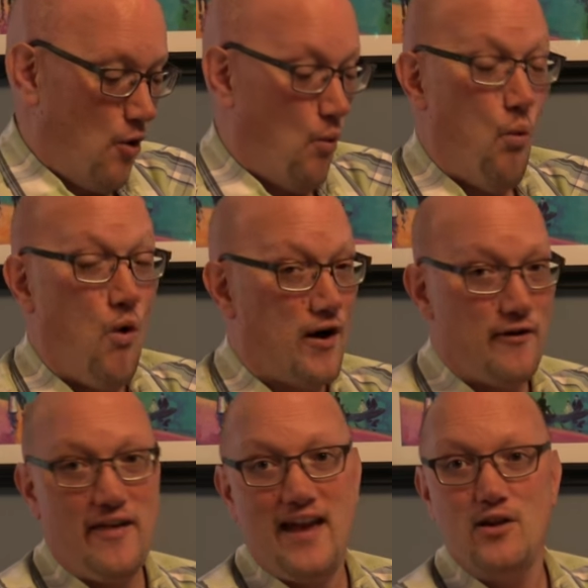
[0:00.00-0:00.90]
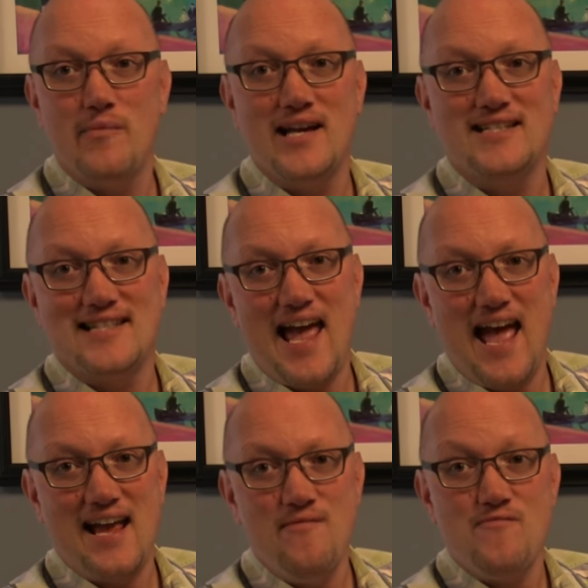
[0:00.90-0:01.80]
What are they, you might
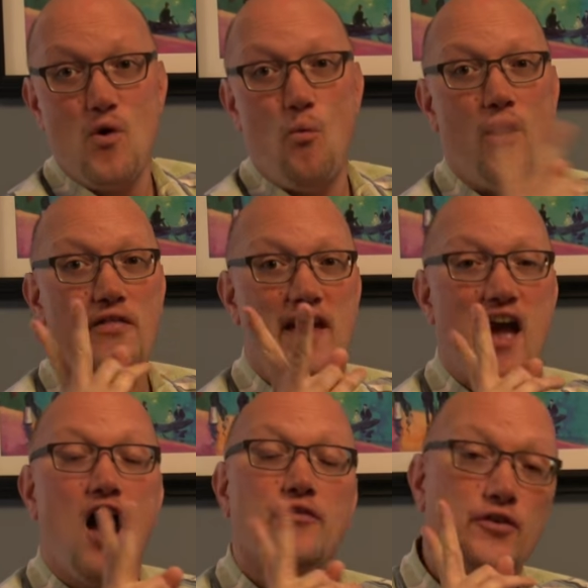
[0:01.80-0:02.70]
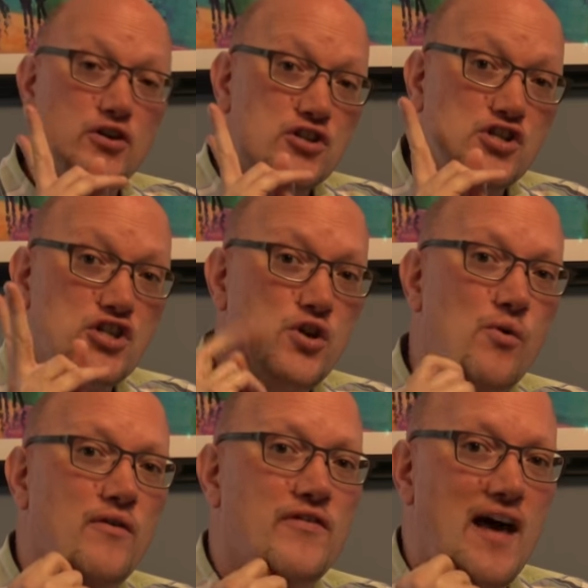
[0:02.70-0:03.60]
say? Well, they offer two
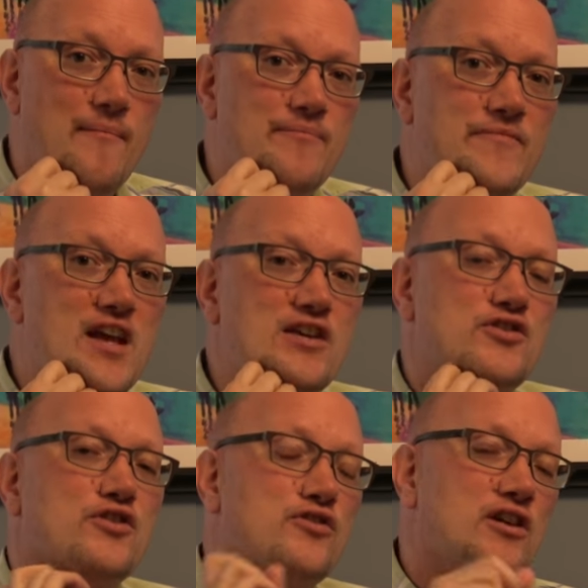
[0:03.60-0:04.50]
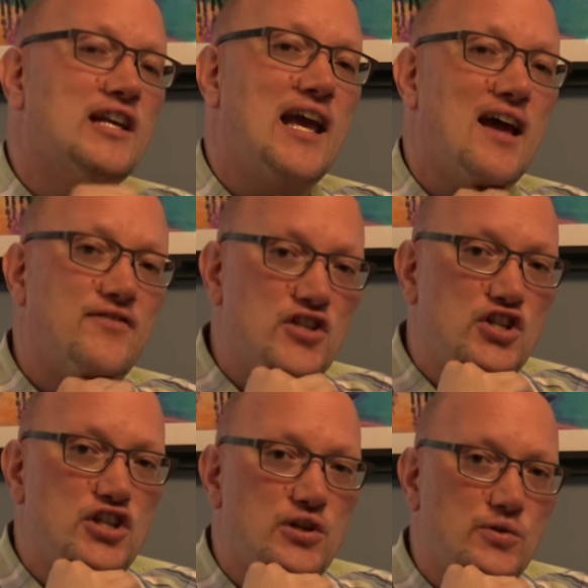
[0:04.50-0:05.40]
of them. So you're going to have to
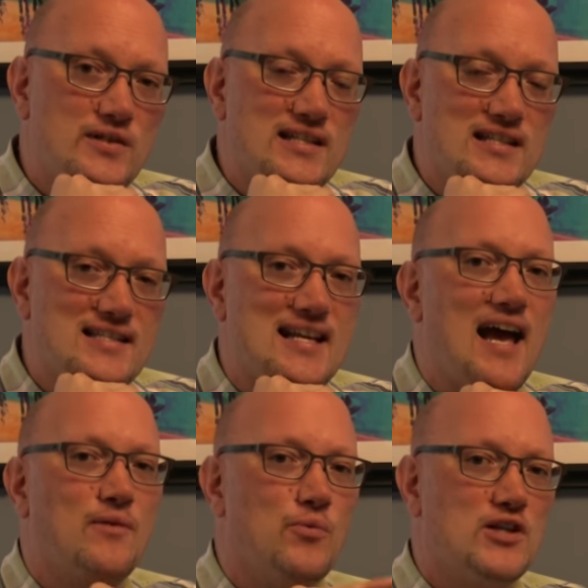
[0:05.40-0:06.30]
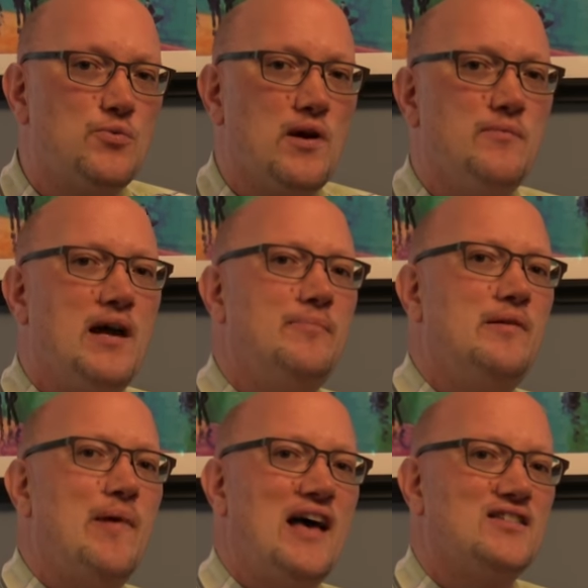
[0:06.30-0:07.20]
choose and decide which one might be
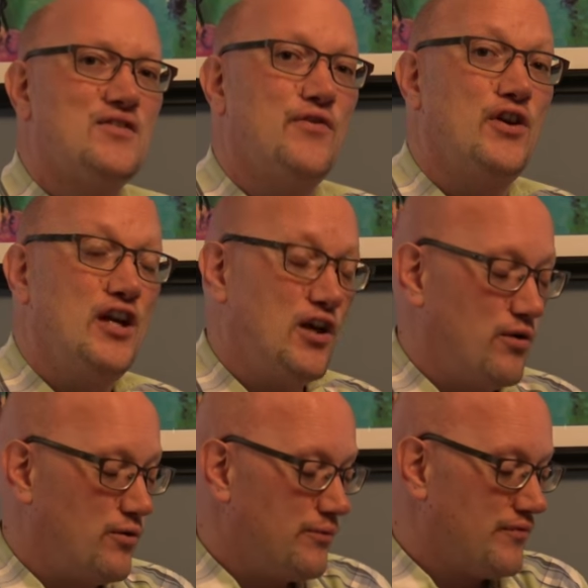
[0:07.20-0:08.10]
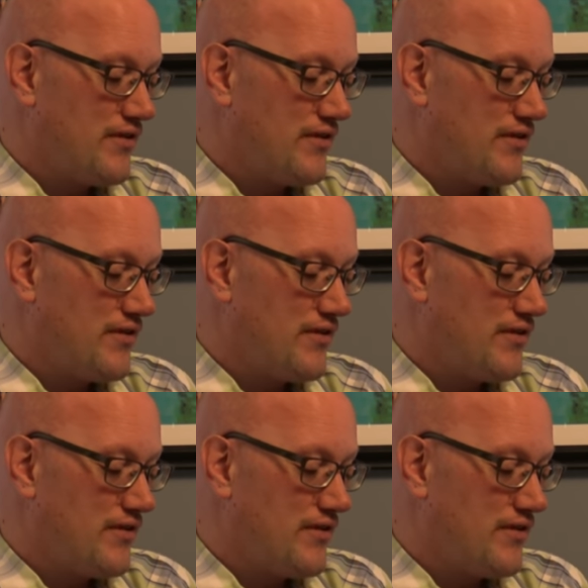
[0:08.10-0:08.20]
best for you.